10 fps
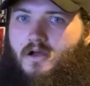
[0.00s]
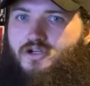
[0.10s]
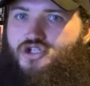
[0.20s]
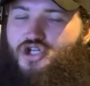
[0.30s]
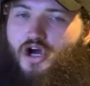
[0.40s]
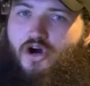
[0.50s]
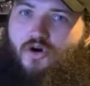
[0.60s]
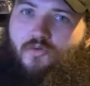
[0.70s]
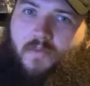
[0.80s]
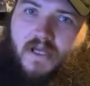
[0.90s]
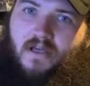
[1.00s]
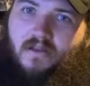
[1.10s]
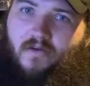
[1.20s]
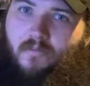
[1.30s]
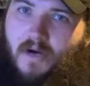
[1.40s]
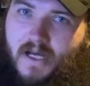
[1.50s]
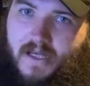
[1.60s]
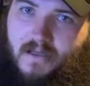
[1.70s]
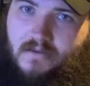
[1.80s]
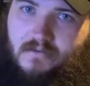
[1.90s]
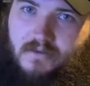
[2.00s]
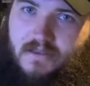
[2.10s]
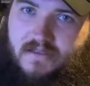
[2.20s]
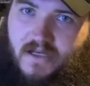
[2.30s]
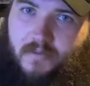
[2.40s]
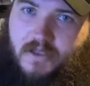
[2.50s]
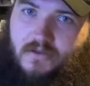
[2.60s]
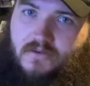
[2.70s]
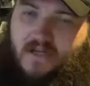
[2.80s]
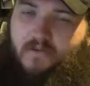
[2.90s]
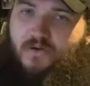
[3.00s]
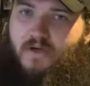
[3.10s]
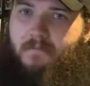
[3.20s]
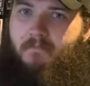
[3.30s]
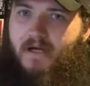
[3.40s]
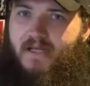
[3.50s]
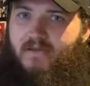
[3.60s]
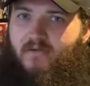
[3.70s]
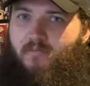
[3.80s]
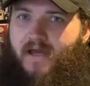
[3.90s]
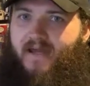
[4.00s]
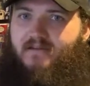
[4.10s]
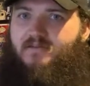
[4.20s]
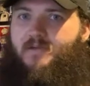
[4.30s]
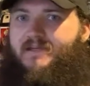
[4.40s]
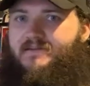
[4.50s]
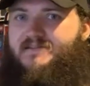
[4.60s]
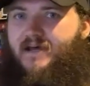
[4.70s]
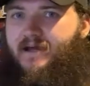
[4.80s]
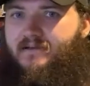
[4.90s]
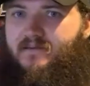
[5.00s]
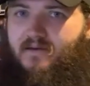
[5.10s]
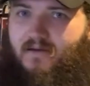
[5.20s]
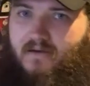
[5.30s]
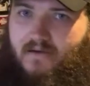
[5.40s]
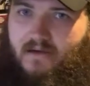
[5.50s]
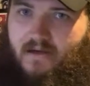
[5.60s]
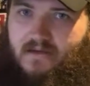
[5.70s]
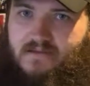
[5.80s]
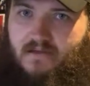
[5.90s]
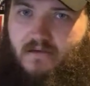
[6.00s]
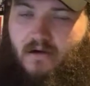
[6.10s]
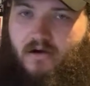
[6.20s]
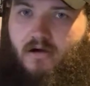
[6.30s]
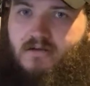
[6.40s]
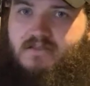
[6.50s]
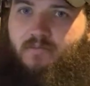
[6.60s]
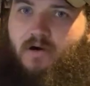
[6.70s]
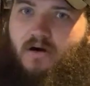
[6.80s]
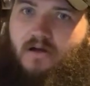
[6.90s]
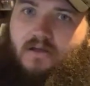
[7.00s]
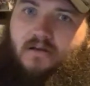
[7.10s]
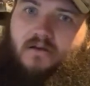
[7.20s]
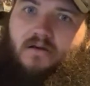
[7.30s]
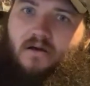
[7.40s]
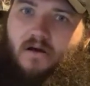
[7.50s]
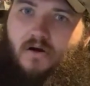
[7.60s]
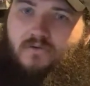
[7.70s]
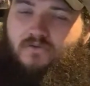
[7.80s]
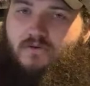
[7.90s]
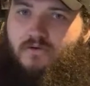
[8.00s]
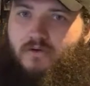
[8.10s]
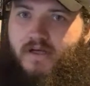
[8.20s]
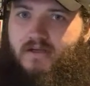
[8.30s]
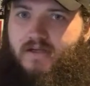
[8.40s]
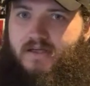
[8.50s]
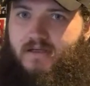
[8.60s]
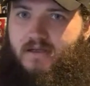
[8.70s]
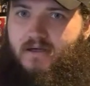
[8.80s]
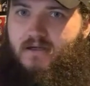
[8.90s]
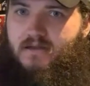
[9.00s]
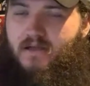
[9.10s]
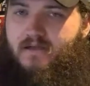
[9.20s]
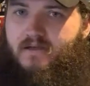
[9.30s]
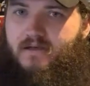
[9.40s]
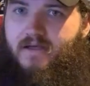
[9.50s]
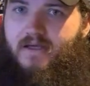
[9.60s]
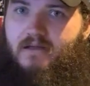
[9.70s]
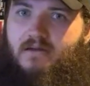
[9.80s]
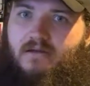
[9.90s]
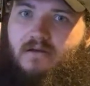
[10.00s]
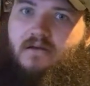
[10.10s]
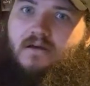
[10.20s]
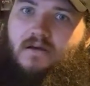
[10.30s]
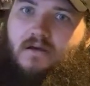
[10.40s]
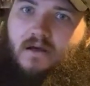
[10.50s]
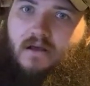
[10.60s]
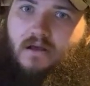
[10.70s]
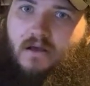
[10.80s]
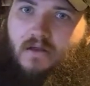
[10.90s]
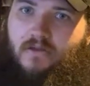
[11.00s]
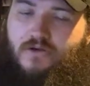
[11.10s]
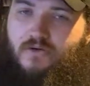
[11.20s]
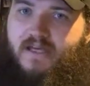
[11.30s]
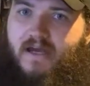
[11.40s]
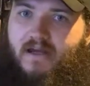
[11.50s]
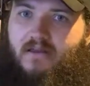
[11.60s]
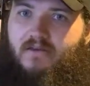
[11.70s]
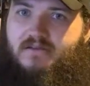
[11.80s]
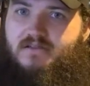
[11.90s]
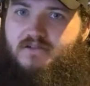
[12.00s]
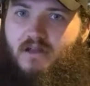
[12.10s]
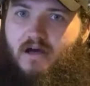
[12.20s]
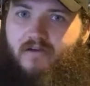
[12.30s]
Show me the money. WWE Money in the Bank, to be exact, as they're across the pond, O2 Arena in London, England, the UK, this July